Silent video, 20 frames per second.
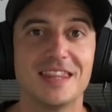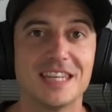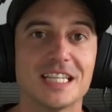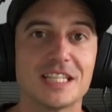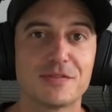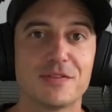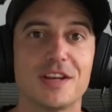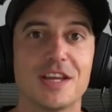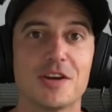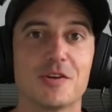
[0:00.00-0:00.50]

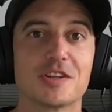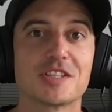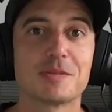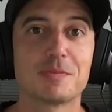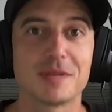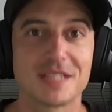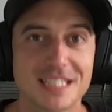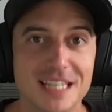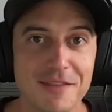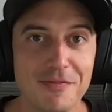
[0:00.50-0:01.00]
this video is
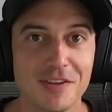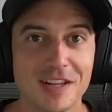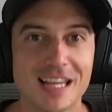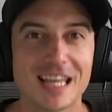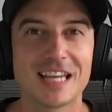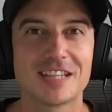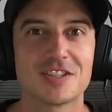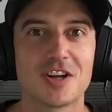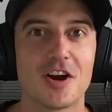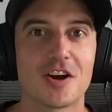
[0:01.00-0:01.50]

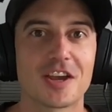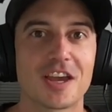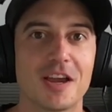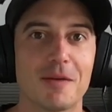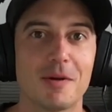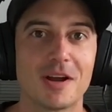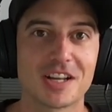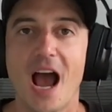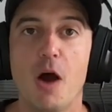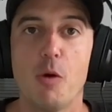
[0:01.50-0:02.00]
specifically talking
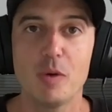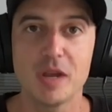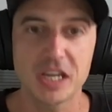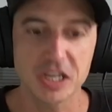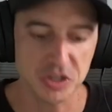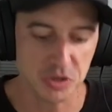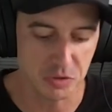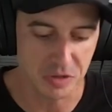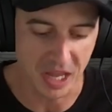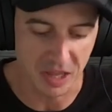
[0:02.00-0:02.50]
about how we
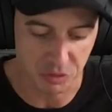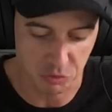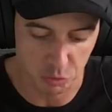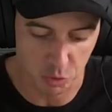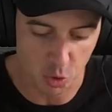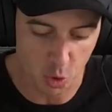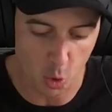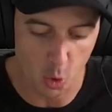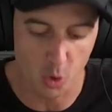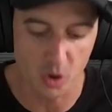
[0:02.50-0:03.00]
can do that through
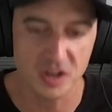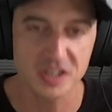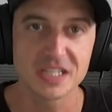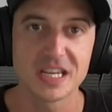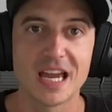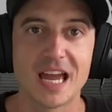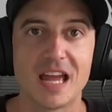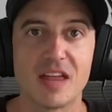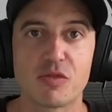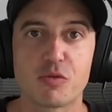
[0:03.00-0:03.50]
chords
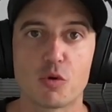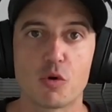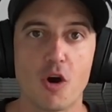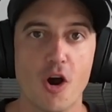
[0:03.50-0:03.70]
and through